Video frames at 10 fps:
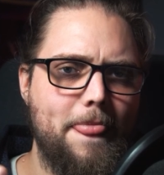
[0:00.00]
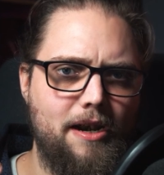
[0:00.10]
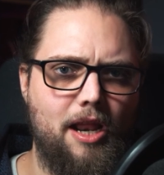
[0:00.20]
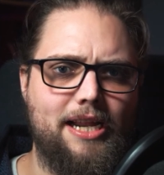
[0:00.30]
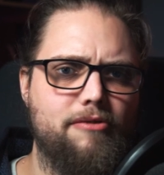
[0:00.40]

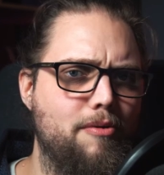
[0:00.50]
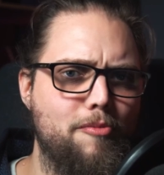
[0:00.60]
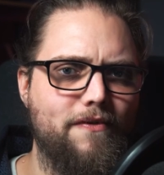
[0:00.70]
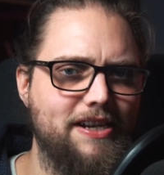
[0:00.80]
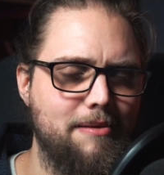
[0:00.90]
like
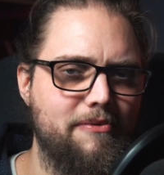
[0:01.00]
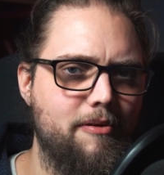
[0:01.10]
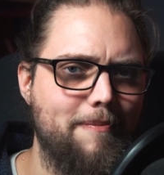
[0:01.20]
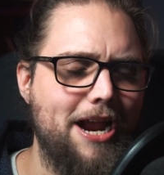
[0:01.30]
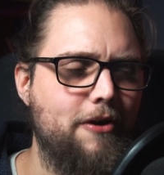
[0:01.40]
removing something from
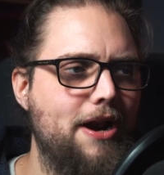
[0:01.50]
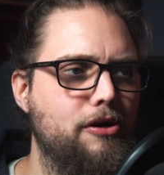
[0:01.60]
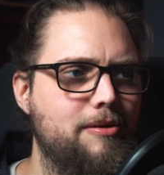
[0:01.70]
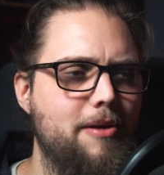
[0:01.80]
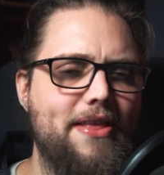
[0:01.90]
the background
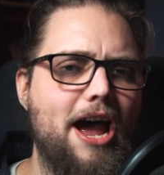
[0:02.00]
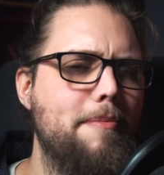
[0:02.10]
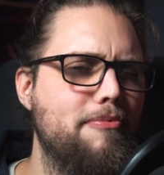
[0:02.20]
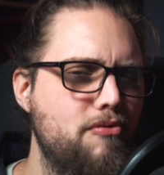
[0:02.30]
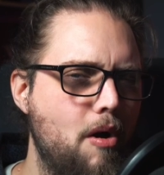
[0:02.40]
or something like that, I
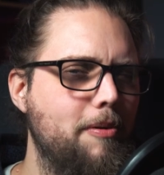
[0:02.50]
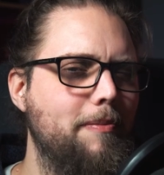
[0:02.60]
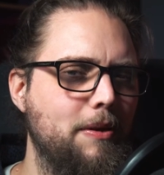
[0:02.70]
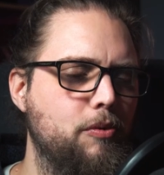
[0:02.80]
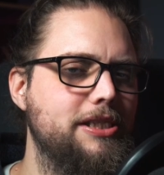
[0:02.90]

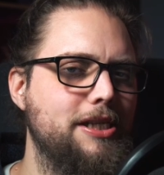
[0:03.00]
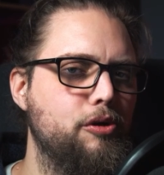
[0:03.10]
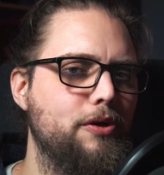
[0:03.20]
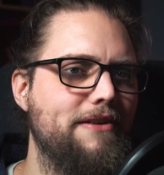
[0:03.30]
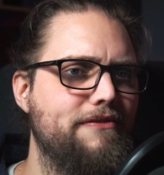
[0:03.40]
probably would still
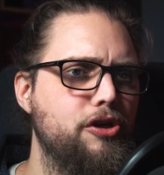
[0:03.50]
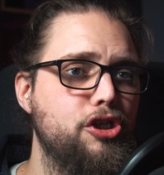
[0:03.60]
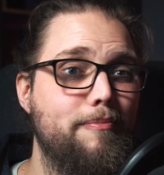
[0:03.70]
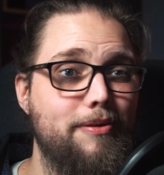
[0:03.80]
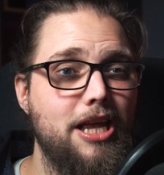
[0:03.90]
do that in
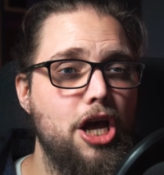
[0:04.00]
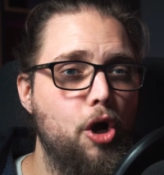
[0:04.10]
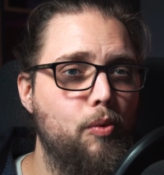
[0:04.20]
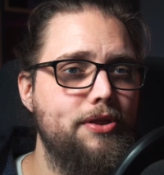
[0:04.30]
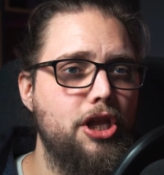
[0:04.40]
Photoshop. But
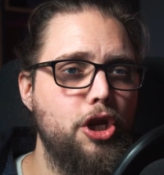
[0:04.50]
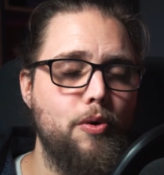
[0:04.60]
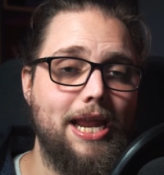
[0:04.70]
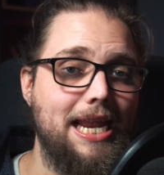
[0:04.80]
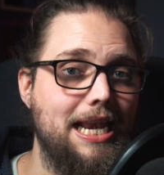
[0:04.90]
with the new
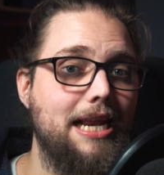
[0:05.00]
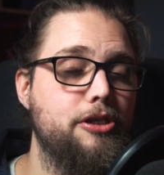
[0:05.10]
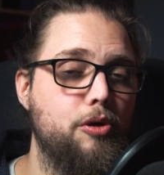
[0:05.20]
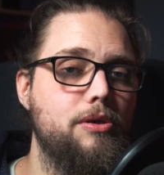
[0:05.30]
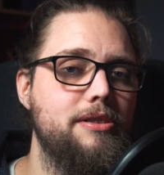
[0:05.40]
healing
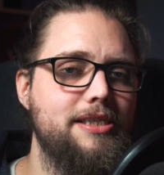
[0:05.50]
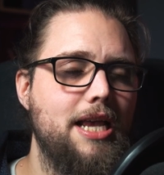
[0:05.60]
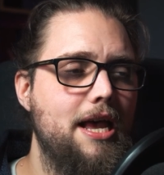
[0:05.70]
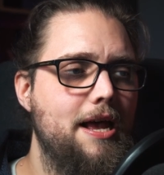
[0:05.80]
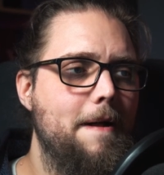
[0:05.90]
tools,
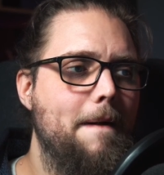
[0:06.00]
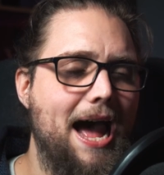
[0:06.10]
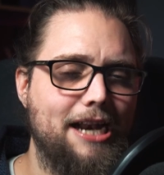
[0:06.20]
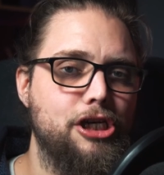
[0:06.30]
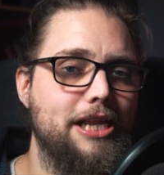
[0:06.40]

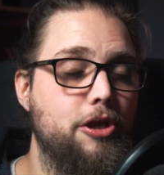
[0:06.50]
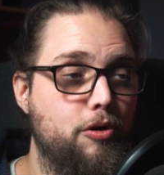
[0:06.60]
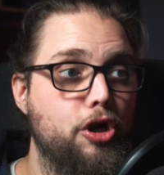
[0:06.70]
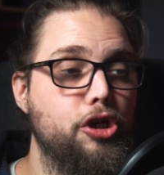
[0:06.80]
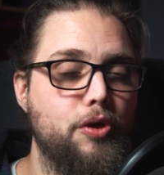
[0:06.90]
actually you
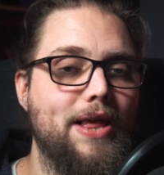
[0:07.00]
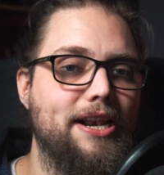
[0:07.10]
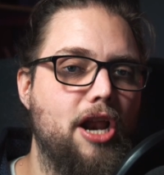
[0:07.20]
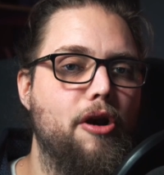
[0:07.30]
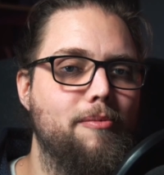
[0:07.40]
could do that
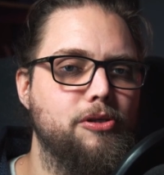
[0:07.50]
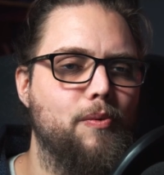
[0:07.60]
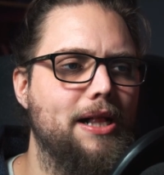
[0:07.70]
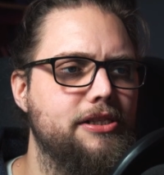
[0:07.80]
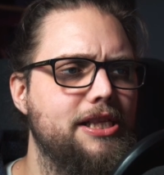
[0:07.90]
in Lightroom as
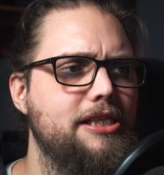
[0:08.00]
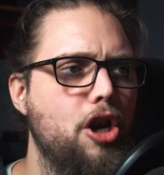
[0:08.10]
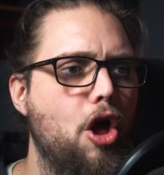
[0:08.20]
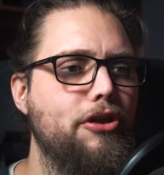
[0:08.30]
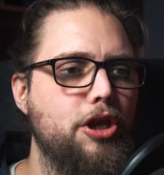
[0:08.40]
well. So there's a
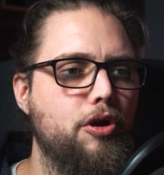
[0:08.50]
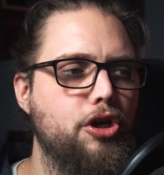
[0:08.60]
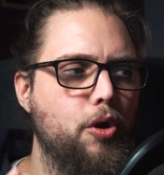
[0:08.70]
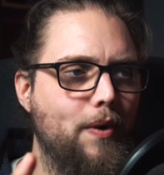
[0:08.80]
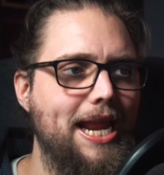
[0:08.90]
lot that you can
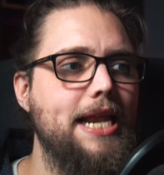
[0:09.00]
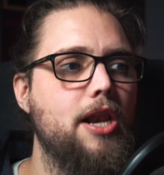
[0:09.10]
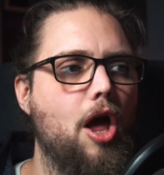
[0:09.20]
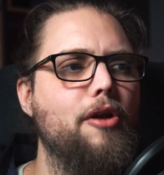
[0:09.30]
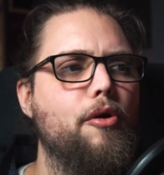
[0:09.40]
do in
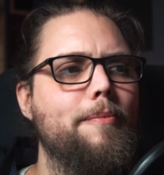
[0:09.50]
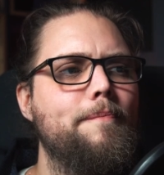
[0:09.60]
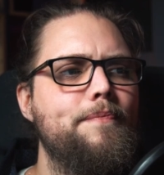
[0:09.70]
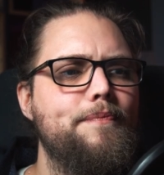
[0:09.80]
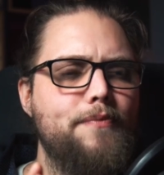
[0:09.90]

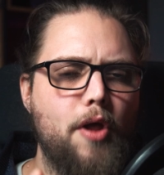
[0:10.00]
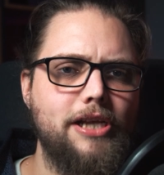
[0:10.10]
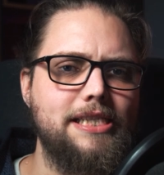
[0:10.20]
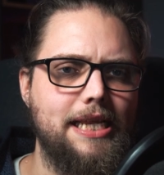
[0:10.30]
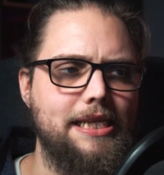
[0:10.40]
Lightroom,
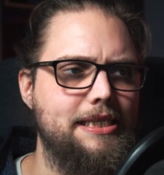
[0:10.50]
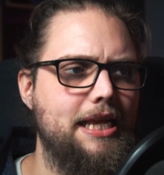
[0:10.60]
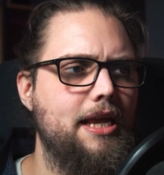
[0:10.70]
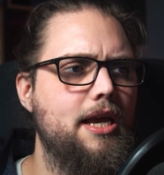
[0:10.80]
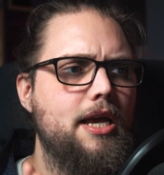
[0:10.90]
nice and
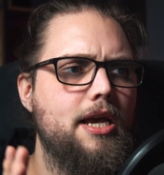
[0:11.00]
easy,